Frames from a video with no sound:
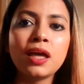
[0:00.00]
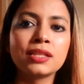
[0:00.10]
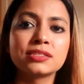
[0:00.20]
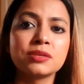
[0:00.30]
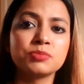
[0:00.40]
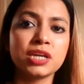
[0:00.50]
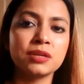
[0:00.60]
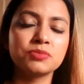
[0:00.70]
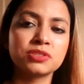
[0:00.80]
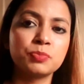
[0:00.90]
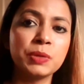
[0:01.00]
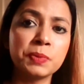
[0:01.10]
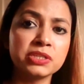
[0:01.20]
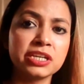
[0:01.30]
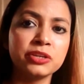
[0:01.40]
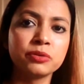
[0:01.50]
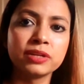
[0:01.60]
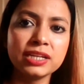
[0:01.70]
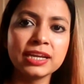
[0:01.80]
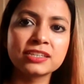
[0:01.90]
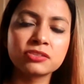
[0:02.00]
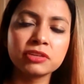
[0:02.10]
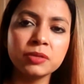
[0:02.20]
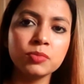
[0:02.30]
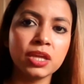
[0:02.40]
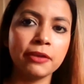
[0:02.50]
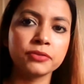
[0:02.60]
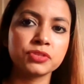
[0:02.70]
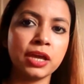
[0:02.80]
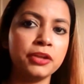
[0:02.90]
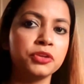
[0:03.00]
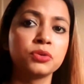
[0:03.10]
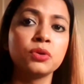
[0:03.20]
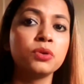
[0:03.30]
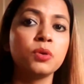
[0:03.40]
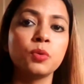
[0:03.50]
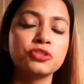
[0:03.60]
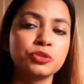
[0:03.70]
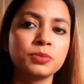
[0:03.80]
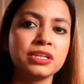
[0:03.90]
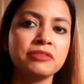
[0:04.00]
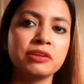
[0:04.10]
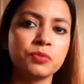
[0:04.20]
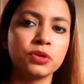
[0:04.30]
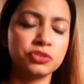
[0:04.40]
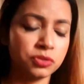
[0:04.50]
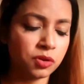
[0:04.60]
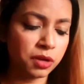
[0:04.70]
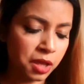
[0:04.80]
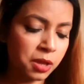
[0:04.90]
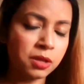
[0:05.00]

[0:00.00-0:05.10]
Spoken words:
And sometimes people tell you really extreme things and you don't know what to believe and what to not.